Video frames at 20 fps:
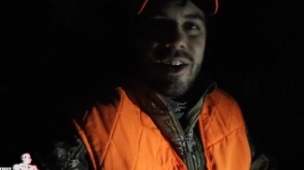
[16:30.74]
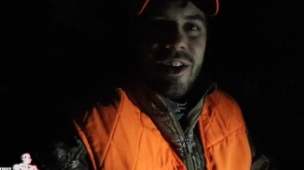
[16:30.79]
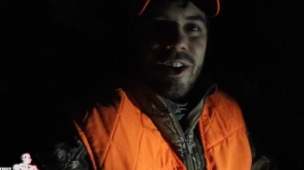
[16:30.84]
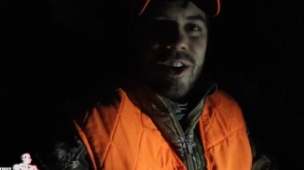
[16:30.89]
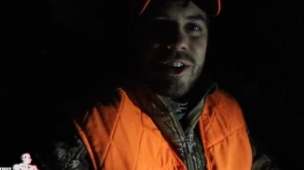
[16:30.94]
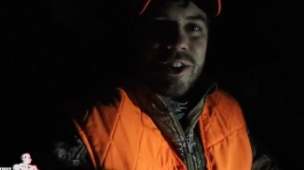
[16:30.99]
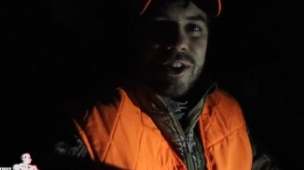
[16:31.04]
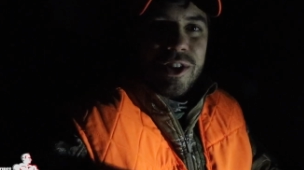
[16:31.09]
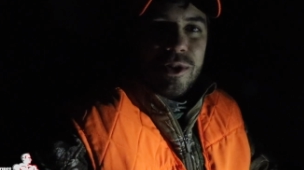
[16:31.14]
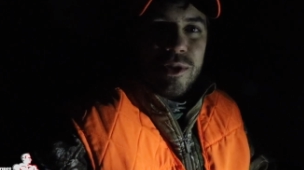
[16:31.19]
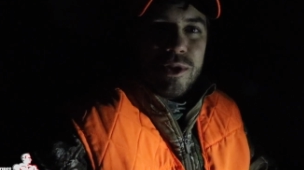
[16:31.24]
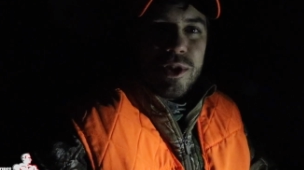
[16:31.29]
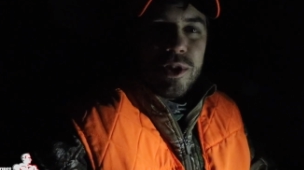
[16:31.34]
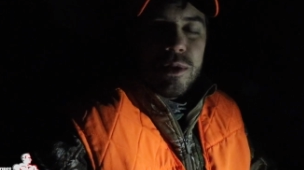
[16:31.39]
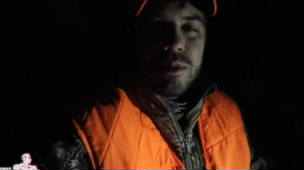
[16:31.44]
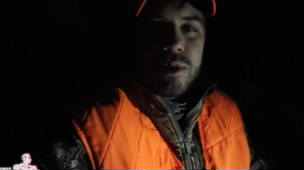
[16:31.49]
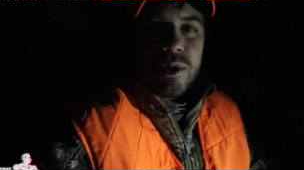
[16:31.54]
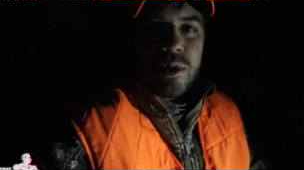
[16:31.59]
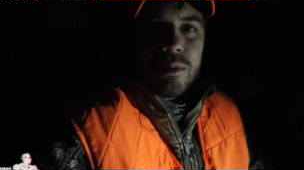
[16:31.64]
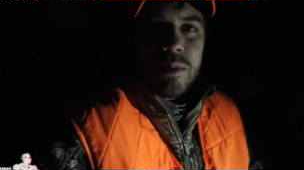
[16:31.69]
on
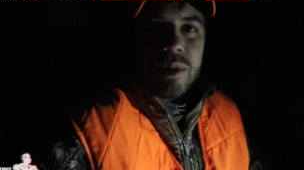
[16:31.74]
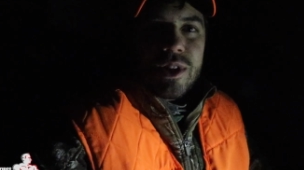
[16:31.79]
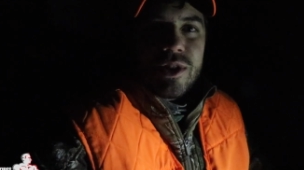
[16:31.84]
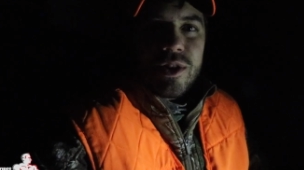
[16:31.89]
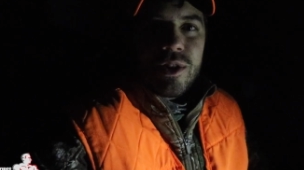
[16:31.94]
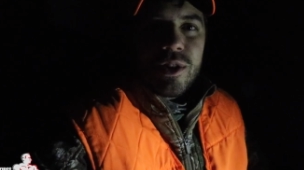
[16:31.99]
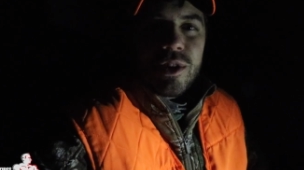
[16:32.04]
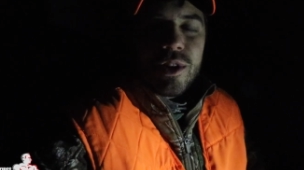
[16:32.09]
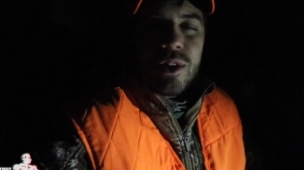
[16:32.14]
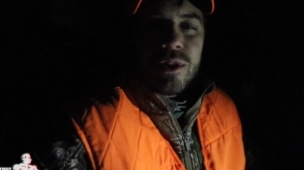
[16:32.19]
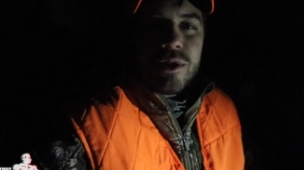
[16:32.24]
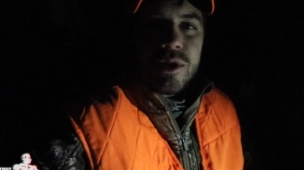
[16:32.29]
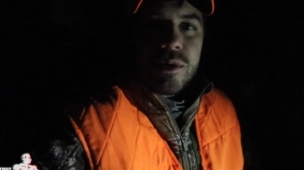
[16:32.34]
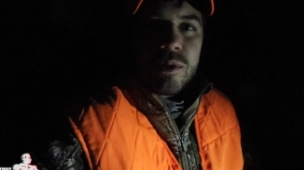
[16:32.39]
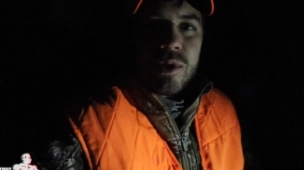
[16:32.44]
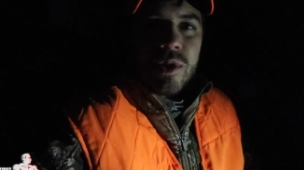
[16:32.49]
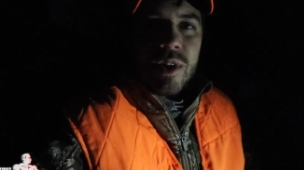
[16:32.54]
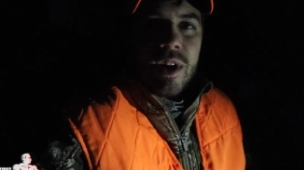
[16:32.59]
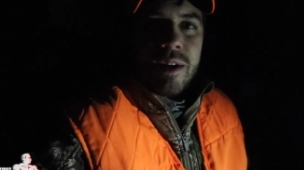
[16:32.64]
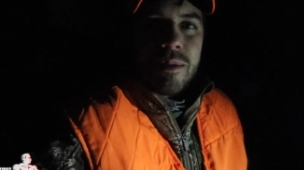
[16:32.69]
YouTube, so be sure to go
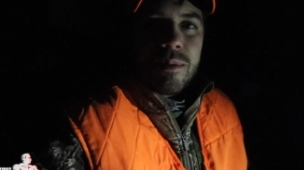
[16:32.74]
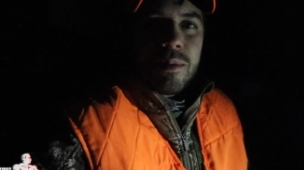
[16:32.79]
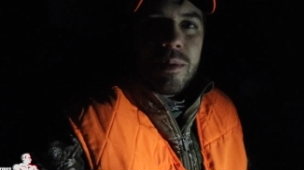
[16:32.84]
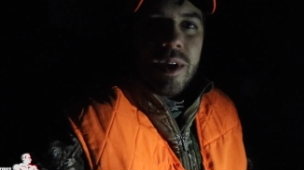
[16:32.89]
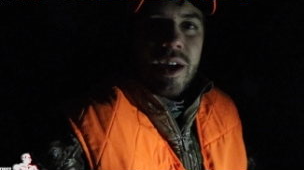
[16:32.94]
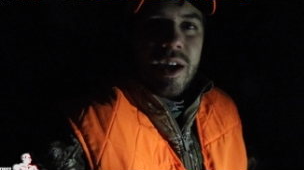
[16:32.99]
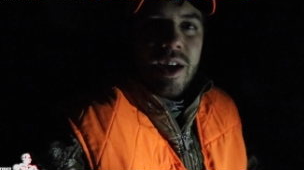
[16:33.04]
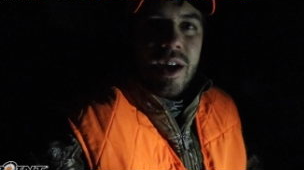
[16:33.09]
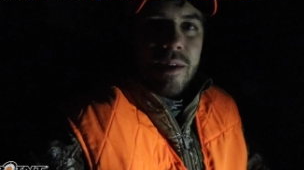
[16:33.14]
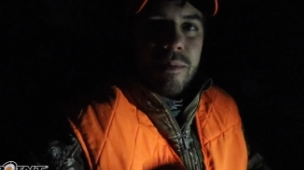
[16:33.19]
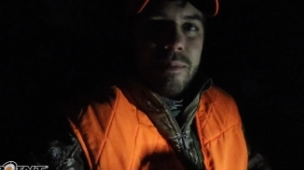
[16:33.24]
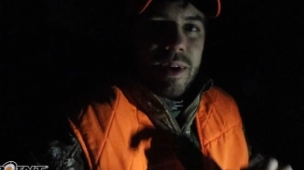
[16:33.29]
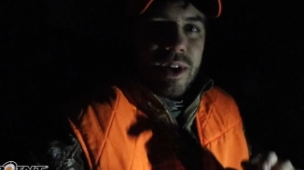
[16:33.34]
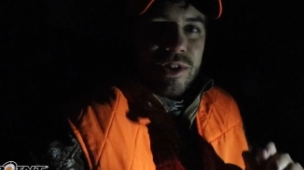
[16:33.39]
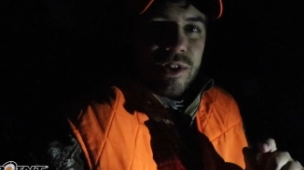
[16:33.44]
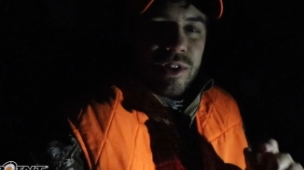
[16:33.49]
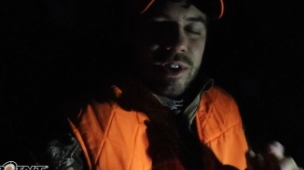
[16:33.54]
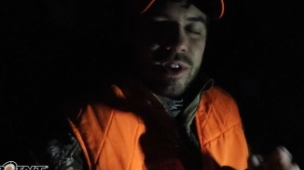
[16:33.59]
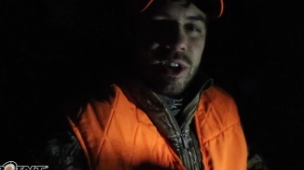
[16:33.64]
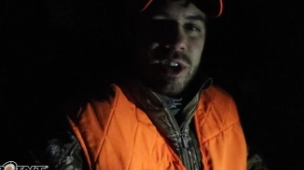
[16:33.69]
subscribe. Make
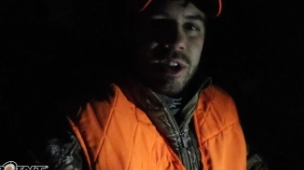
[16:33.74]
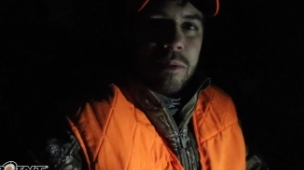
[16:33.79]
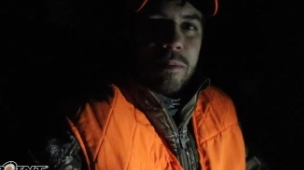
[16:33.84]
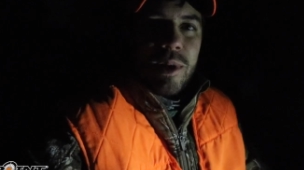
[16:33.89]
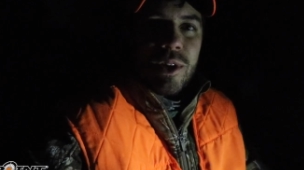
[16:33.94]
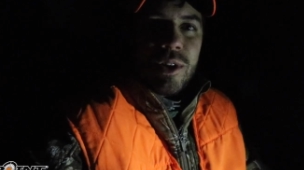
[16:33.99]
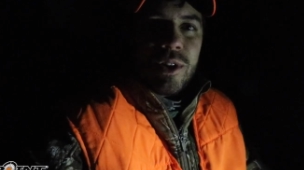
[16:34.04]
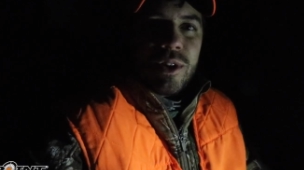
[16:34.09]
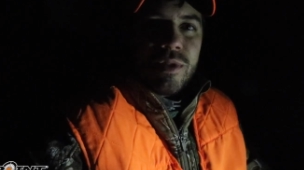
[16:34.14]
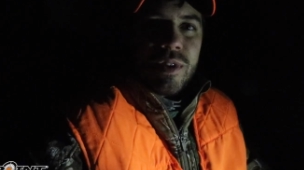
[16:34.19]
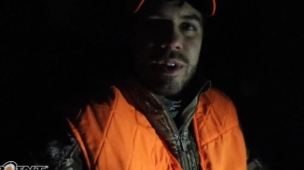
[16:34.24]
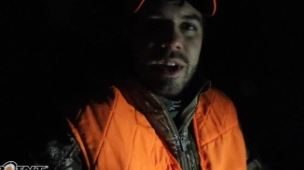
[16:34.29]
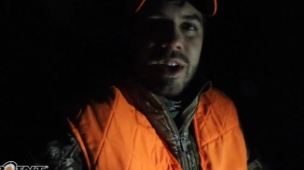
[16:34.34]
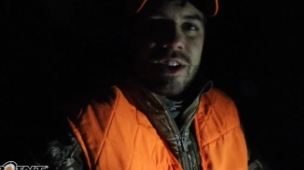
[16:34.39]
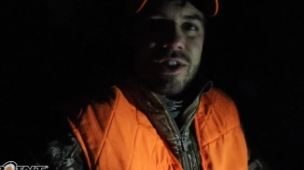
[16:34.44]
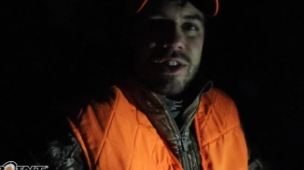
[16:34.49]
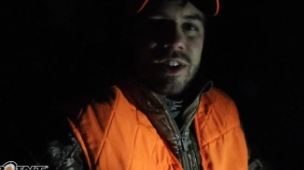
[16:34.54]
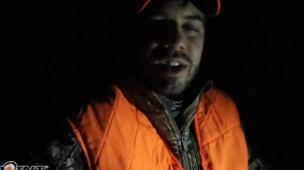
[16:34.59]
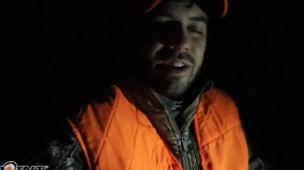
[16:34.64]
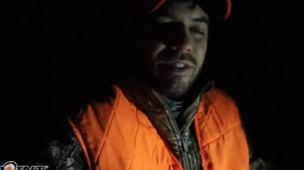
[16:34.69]
sure to click that bell
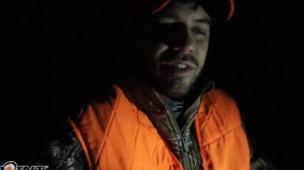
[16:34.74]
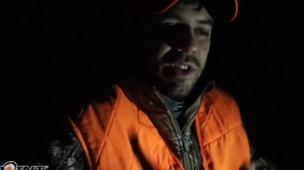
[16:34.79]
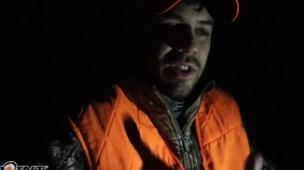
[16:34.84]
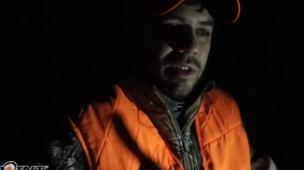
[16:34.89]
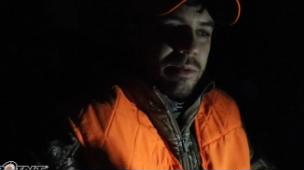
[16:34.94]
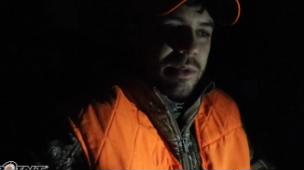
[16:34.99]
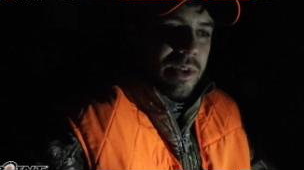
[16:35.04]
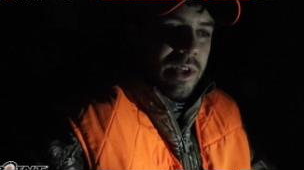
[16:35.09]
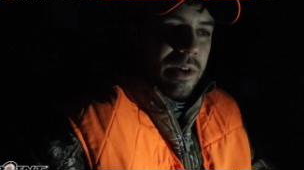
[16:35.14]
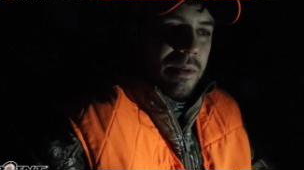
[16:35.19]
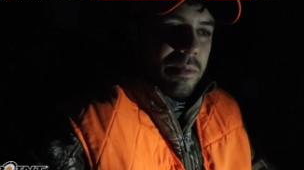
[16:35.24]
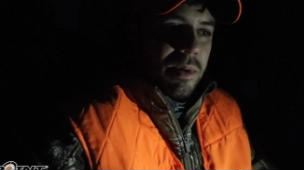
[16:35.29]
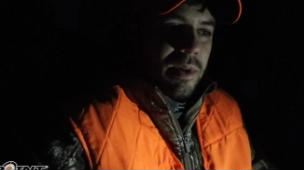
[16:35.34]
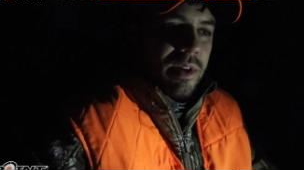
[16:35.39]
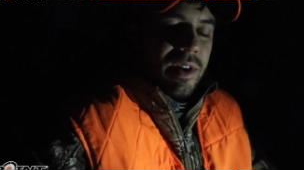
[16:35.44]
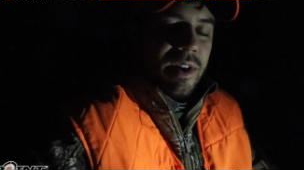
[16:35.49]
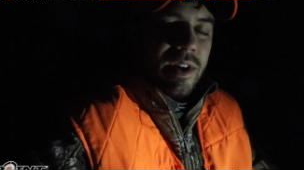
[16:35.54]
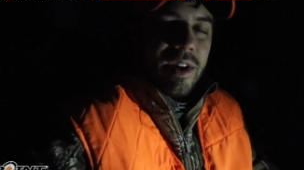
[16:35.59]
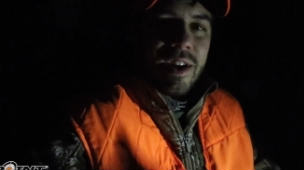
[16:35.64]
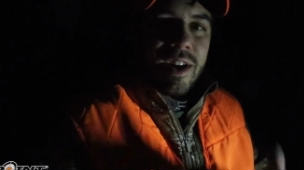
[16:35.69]
notification, give a thumbs up,
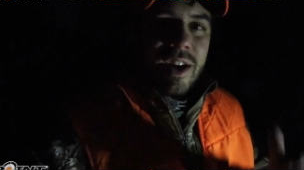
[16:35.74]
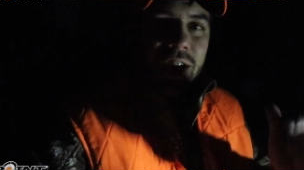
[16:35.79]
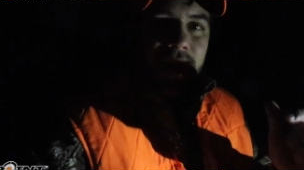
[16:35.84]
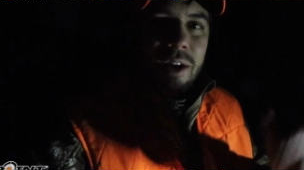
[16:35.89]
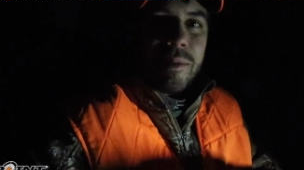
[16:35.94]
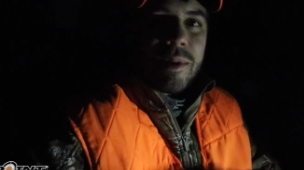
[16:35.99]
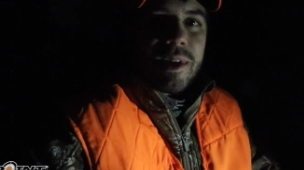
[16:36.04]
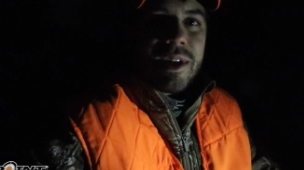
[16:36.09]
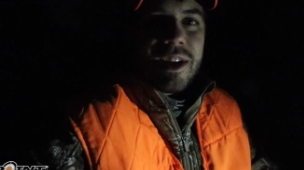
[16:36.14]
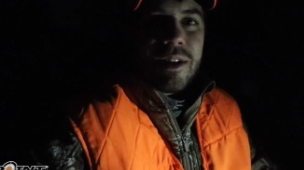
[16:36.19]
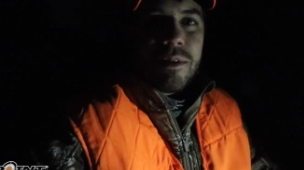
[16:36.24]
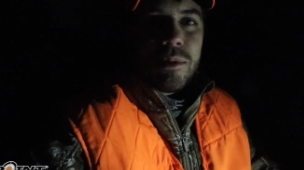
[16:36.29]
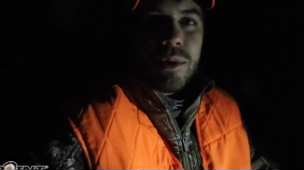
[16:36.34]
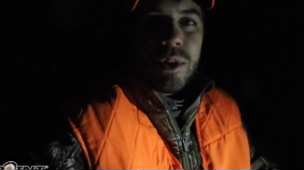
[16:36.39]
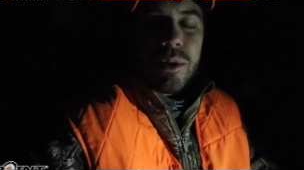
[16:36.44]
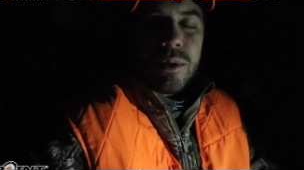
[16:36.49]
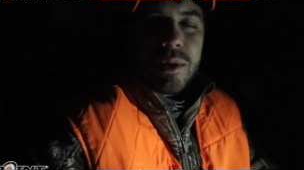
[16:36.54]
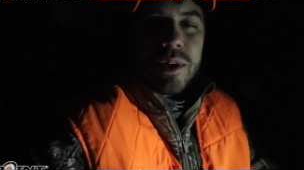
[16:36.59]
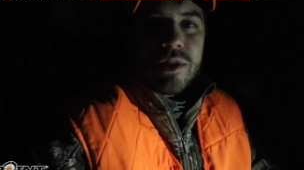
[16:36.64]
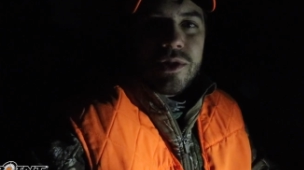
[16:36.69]
comment down
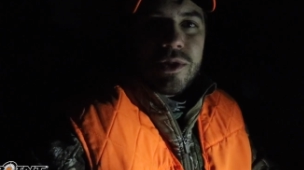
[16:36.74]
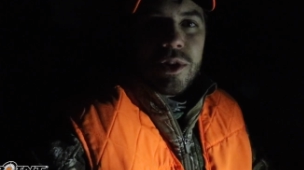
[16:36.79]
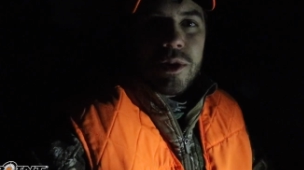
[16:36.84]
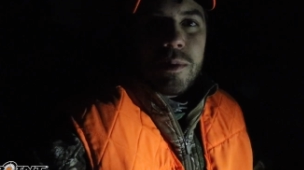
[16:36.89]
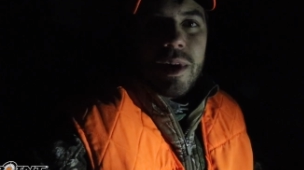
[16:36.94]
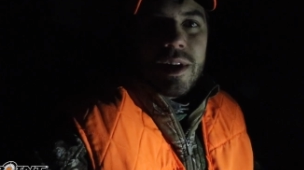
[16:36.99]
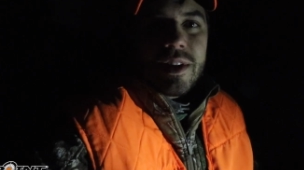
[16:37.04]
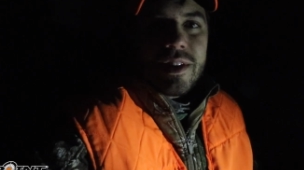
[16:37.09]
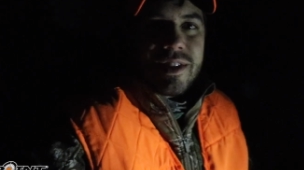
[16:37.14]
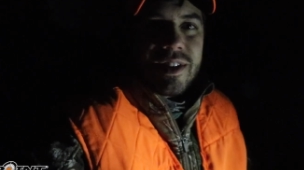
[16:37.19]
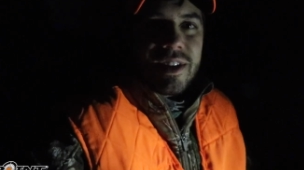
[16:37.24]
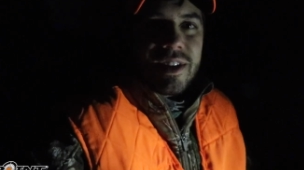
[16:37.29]
below what you enjoyed about this